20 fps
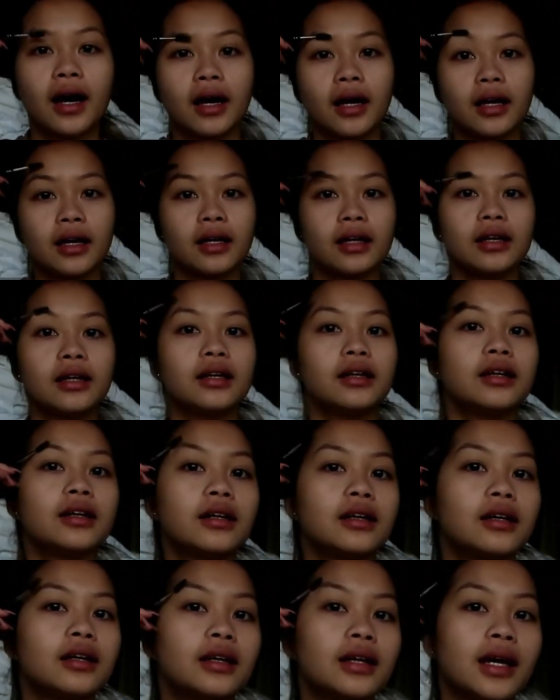I
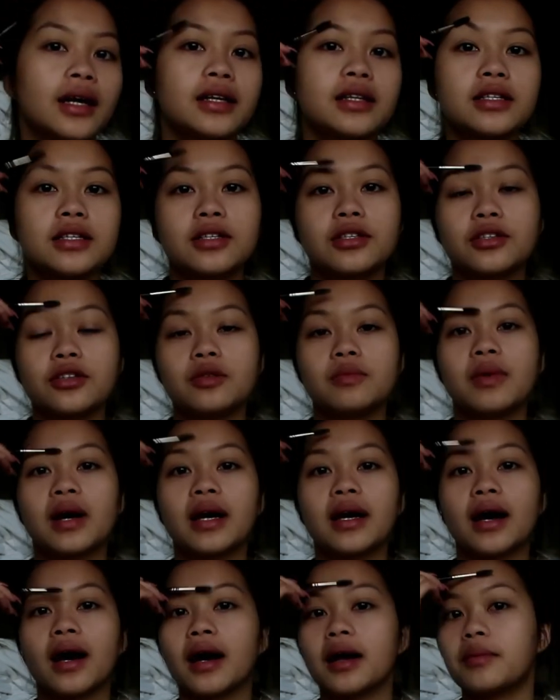like to do
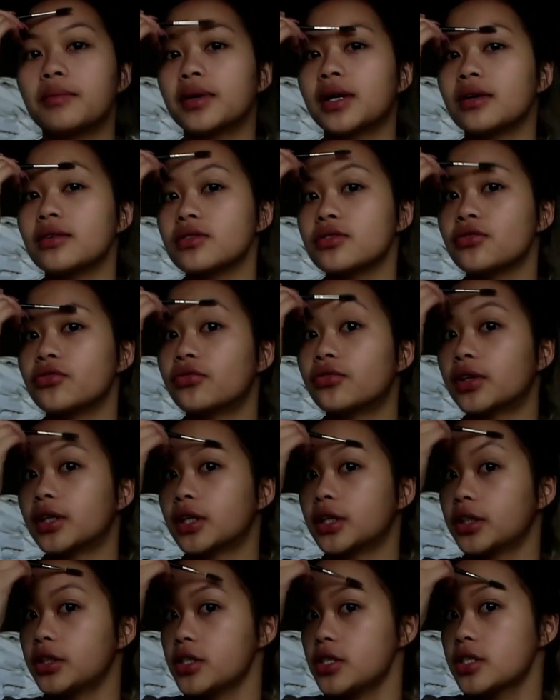my eyebrows
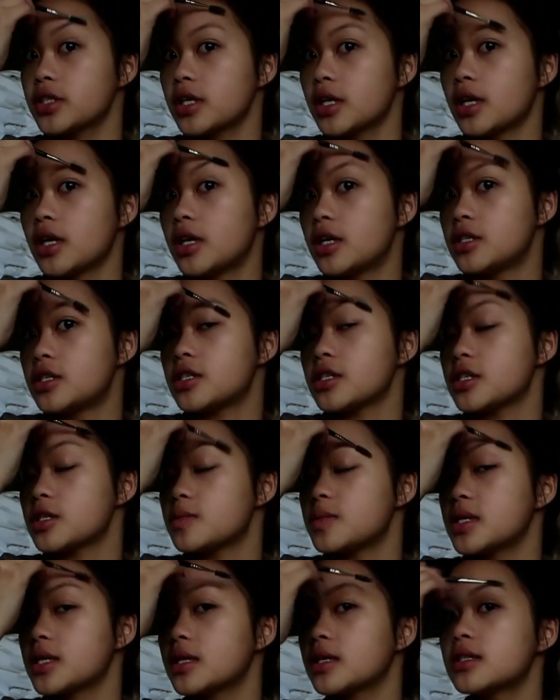first,
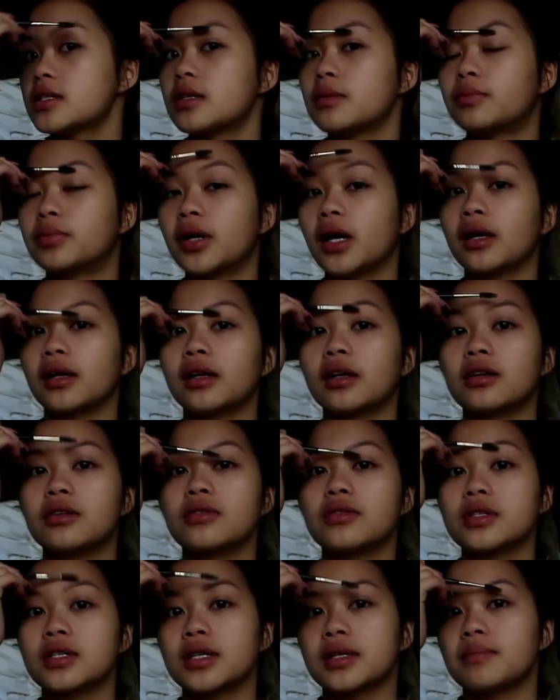just because the product
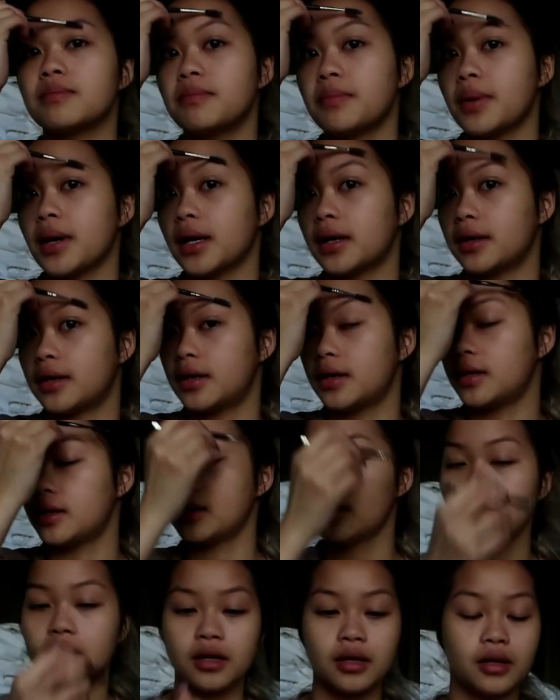goes on better
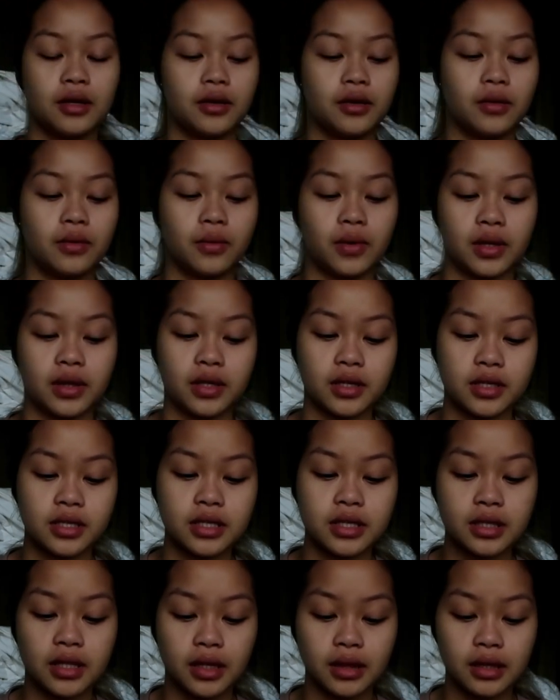when
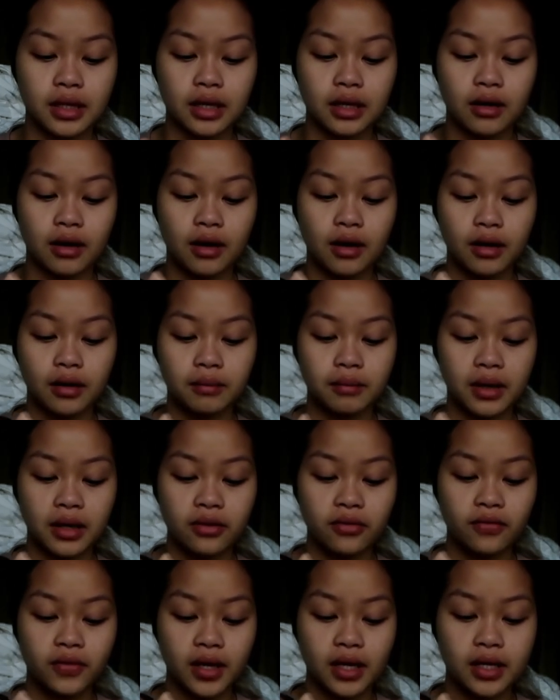there's nothing on
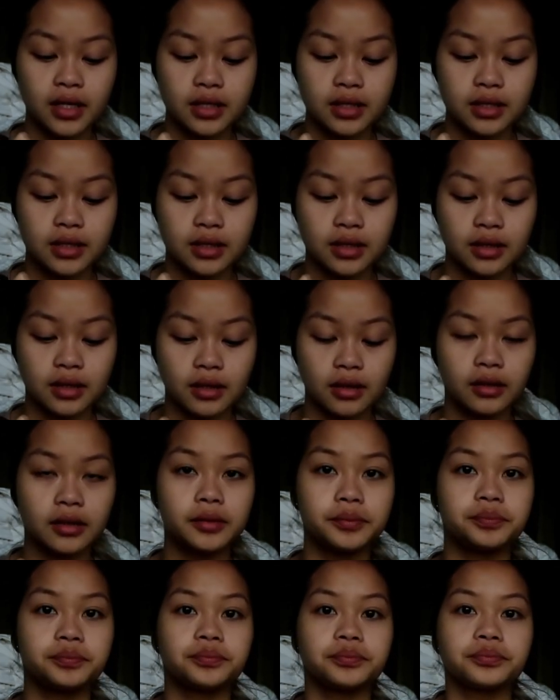my face.
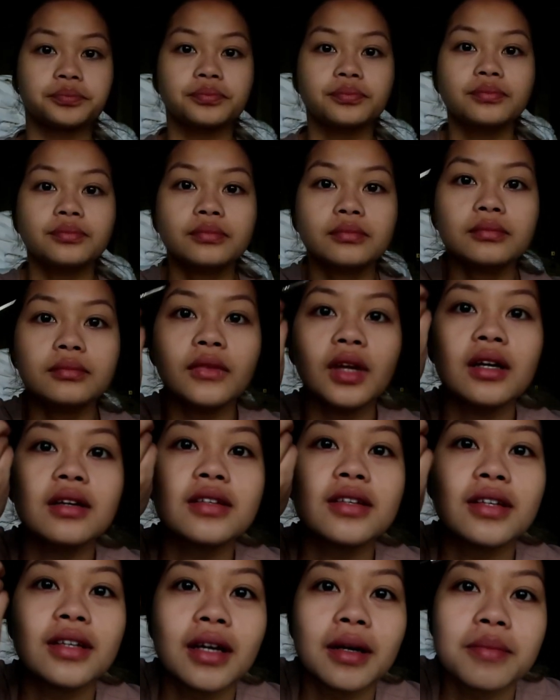
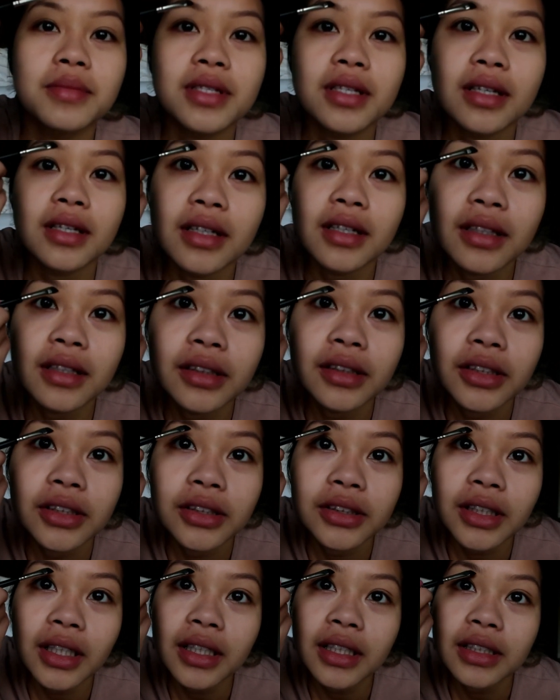So yeah, I'm just gonna
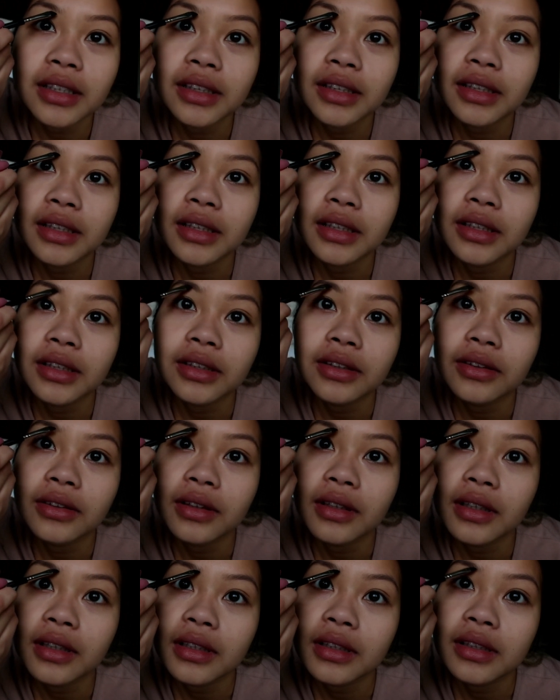try to do
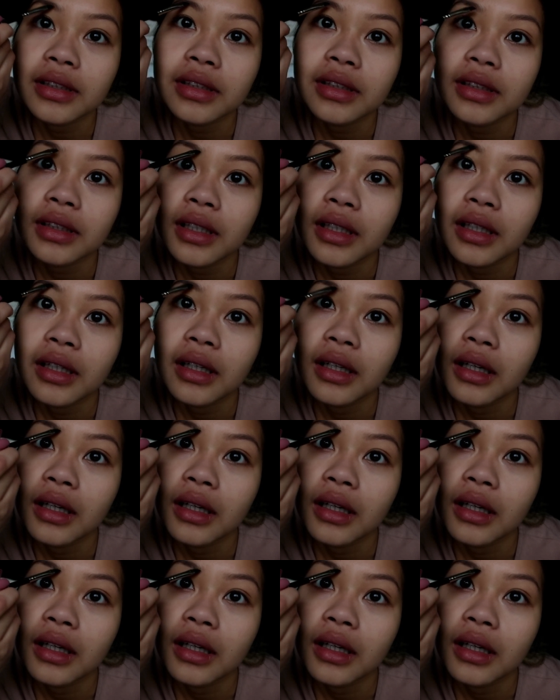this.